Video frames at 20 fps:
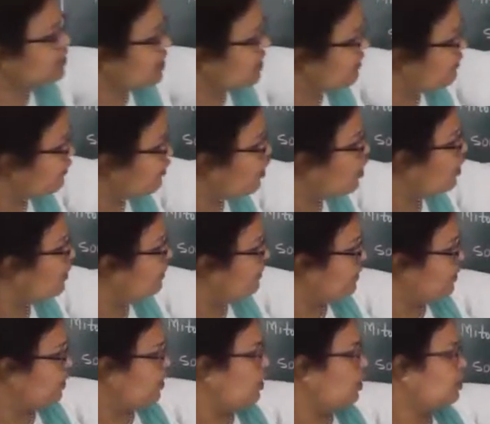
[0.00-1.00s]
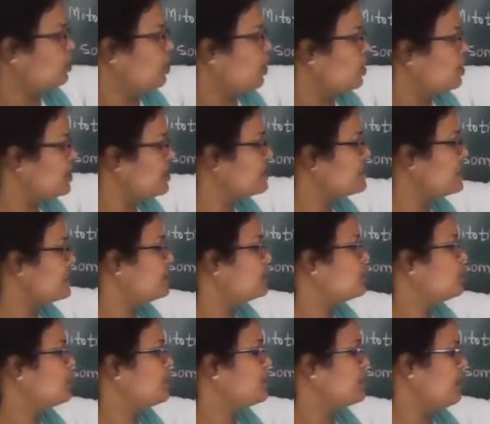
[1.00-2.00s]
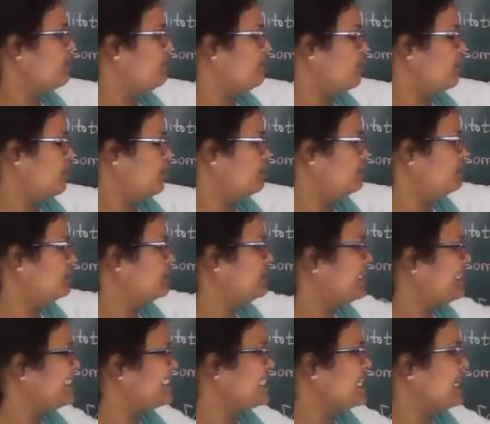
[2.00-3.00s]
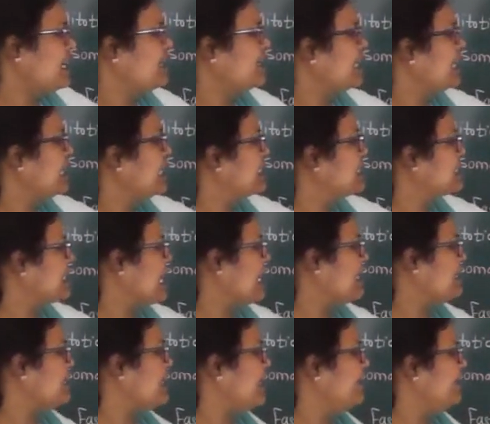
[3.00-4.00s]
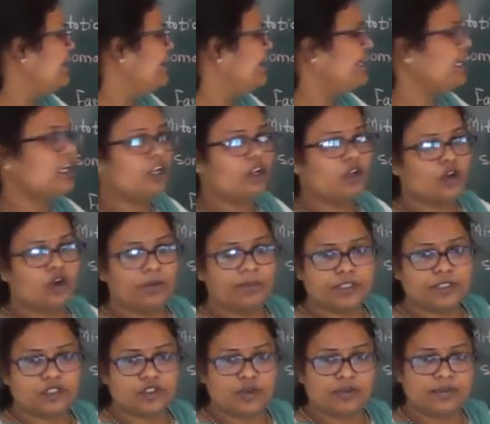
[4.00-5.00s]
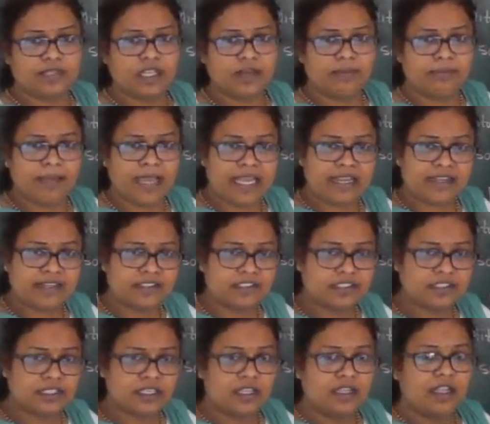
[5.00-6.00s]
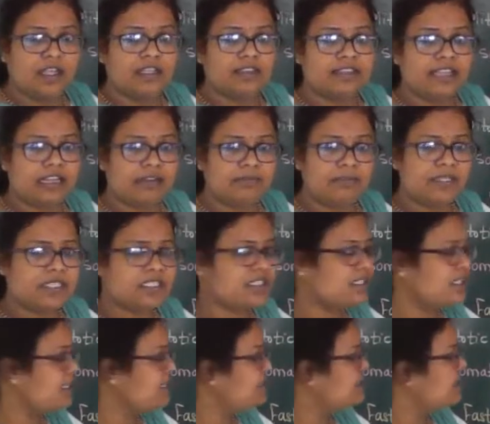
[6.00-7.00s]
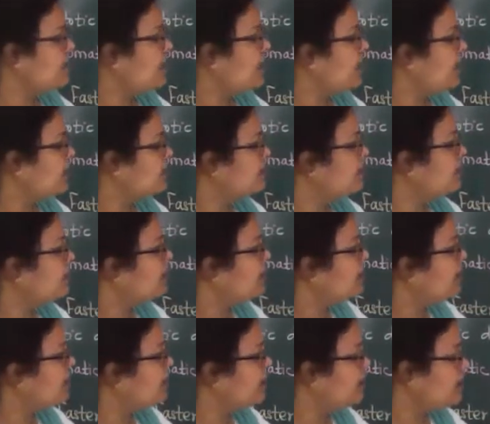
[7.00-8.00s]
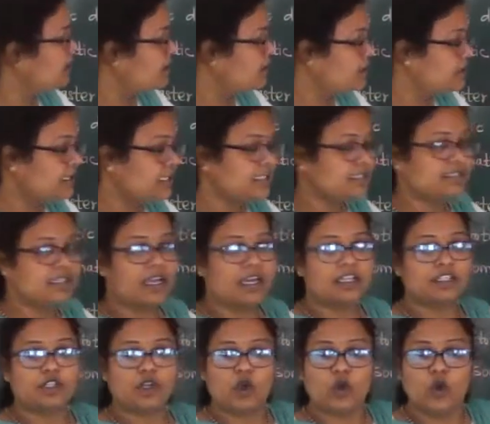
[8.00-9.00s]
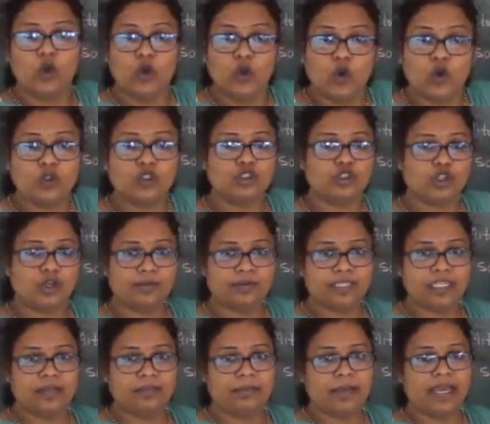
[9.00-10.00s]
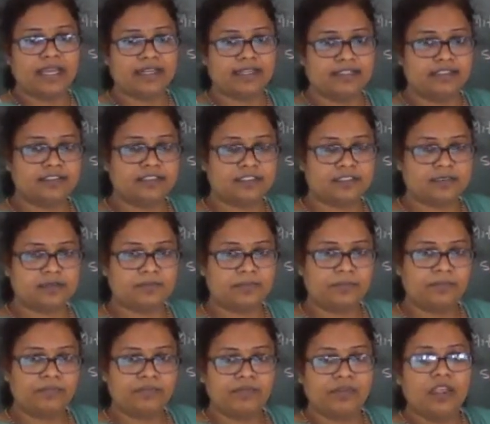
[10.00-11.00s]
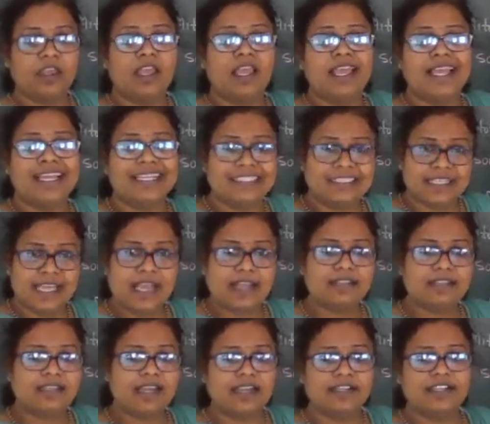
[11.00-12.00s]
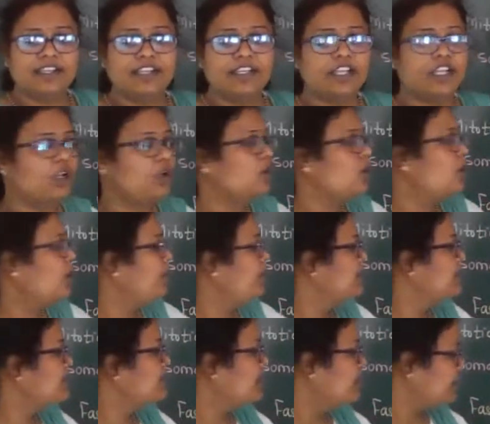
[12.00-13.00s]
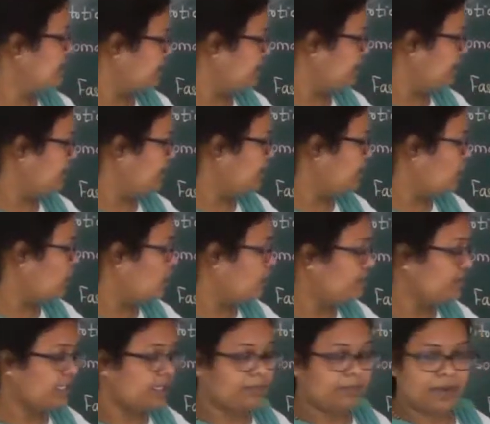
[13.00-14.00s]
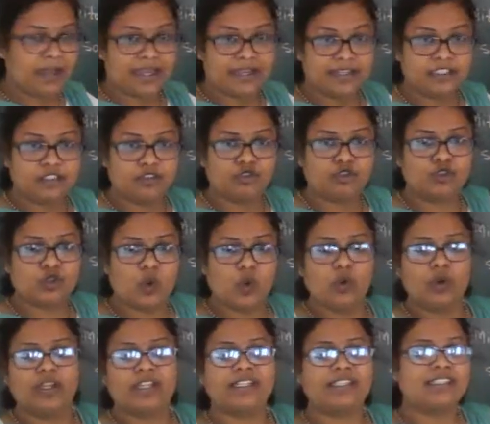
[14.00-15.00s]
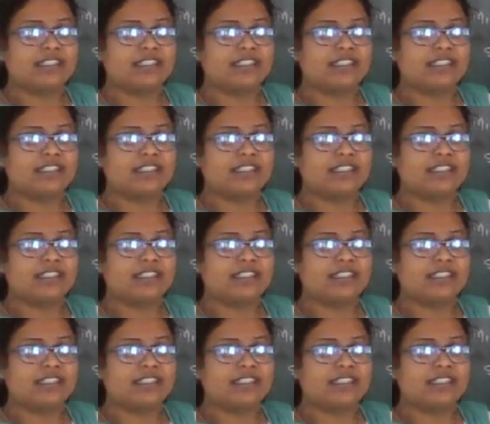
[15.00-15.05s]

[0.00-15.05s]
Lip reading: are formed or daughter cells which are formed, these are exact identical copies of their parents. That means these are the clones of their parents. Exact identical copies are there of their parents. So it